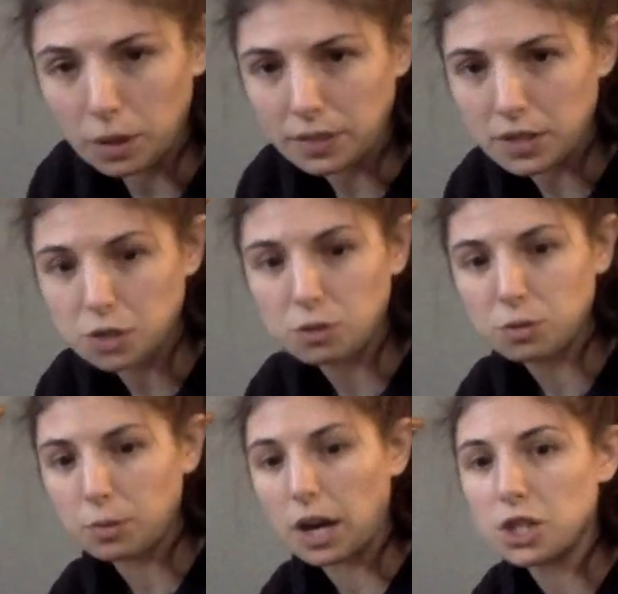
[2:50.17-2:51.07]
with the
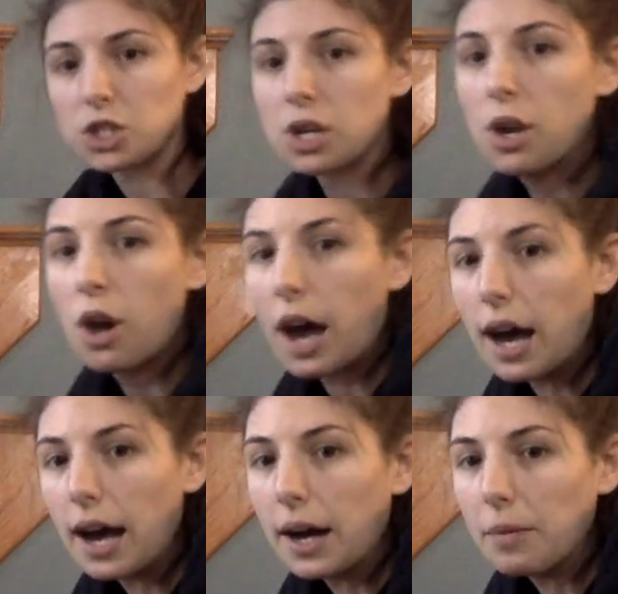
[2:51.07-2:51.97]
toothbrush,
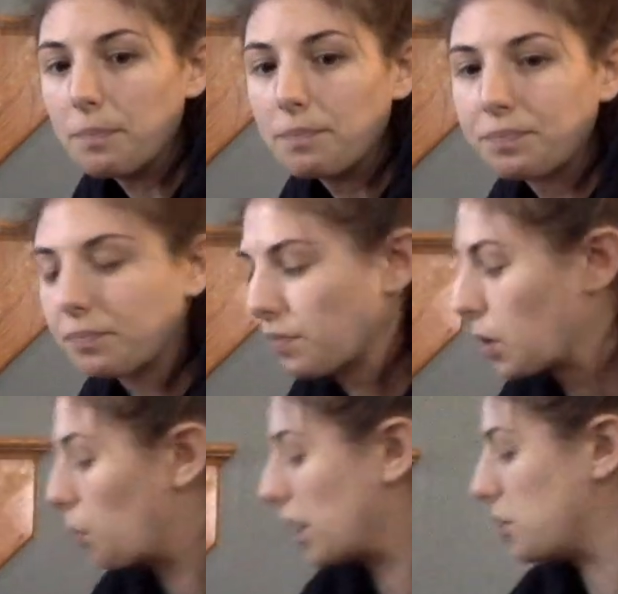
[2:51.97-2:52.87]

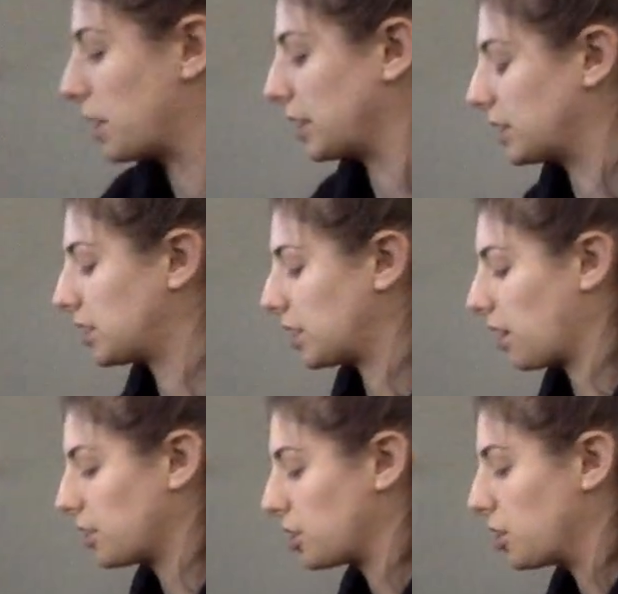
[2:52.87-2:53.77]
what you can
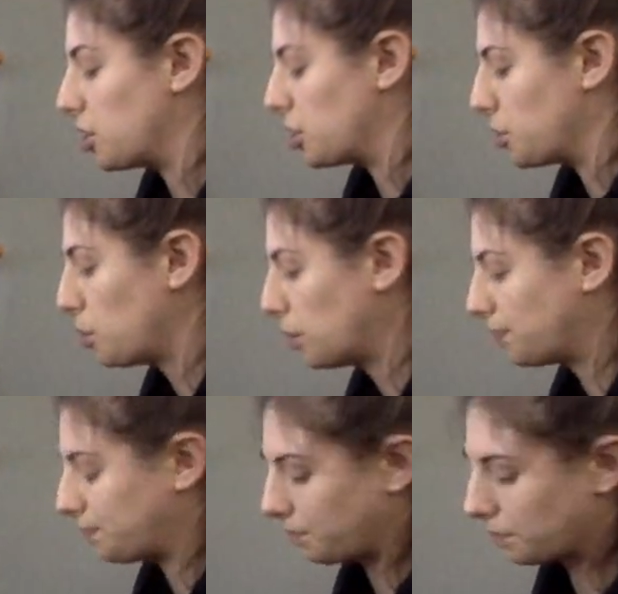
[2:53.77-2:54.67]
start to do,
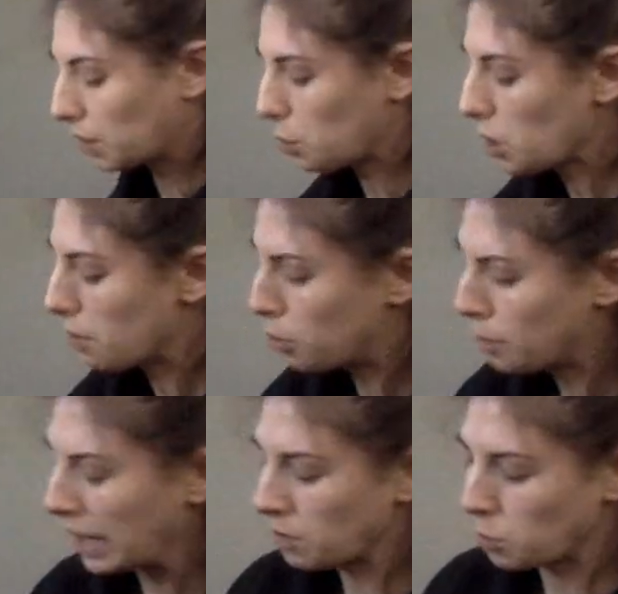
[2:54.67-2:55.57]
Moon
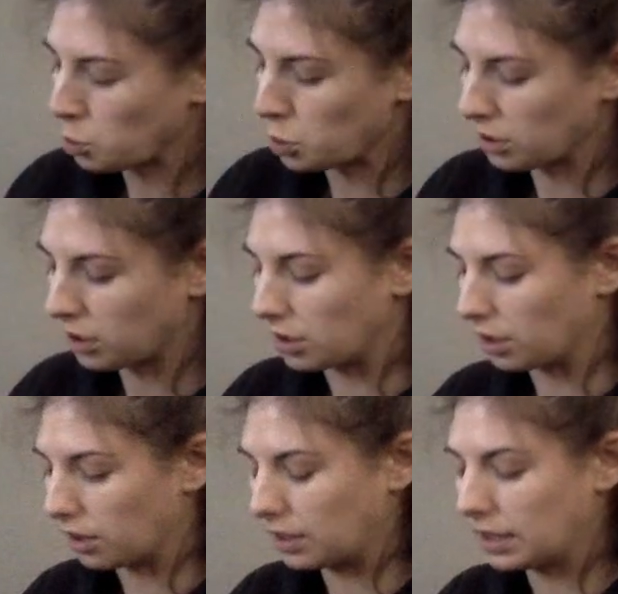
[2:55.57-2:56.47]
Pie, good
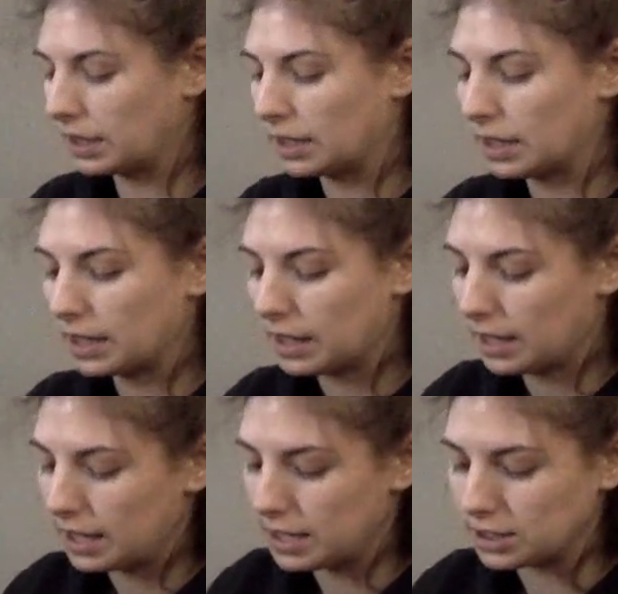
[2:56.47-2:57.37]
girl,
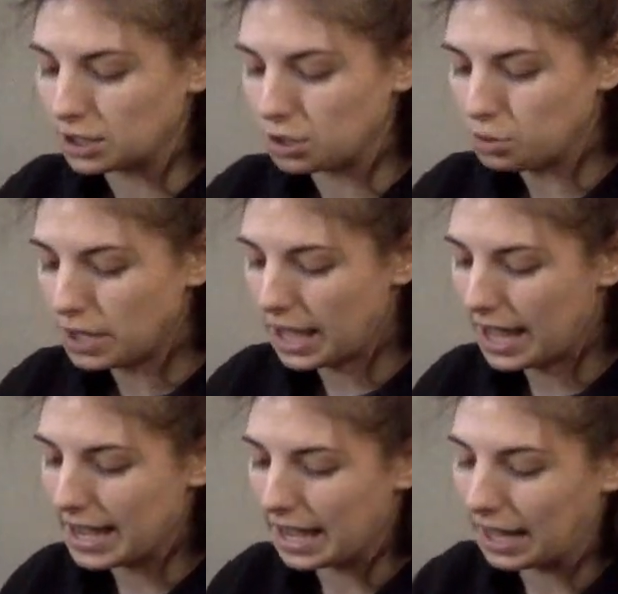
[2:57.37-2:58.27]
is you
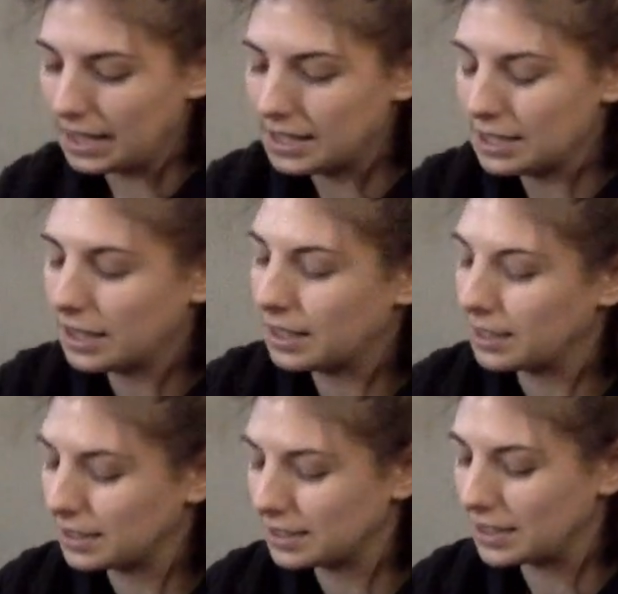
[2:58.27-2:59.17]
can
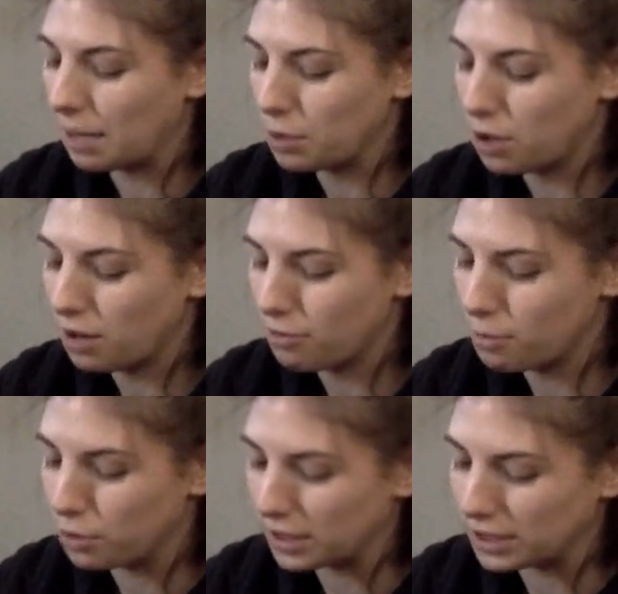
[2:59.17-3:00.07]
stop your dog
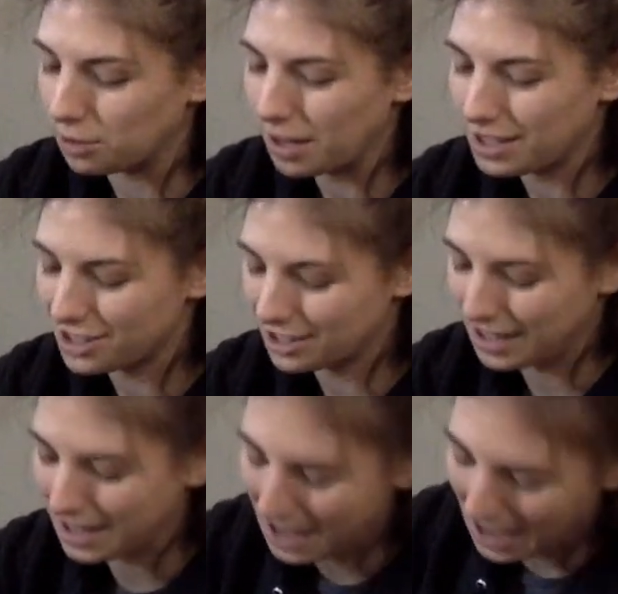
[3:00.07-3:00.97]
from moving so much,
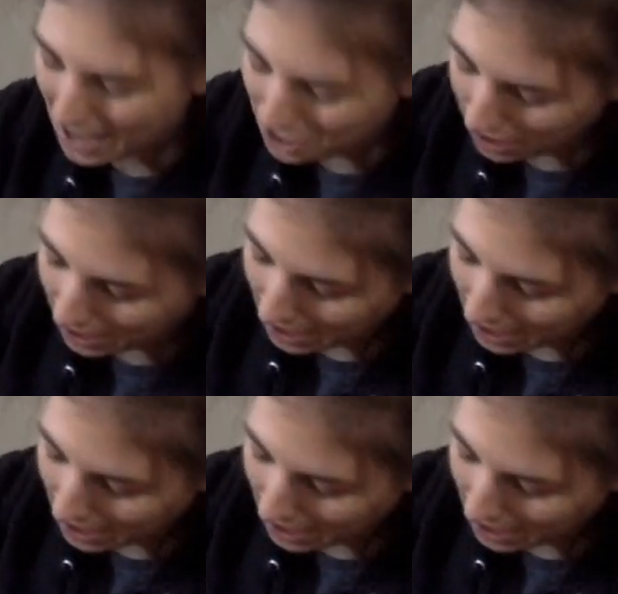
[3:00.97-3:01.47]
and you can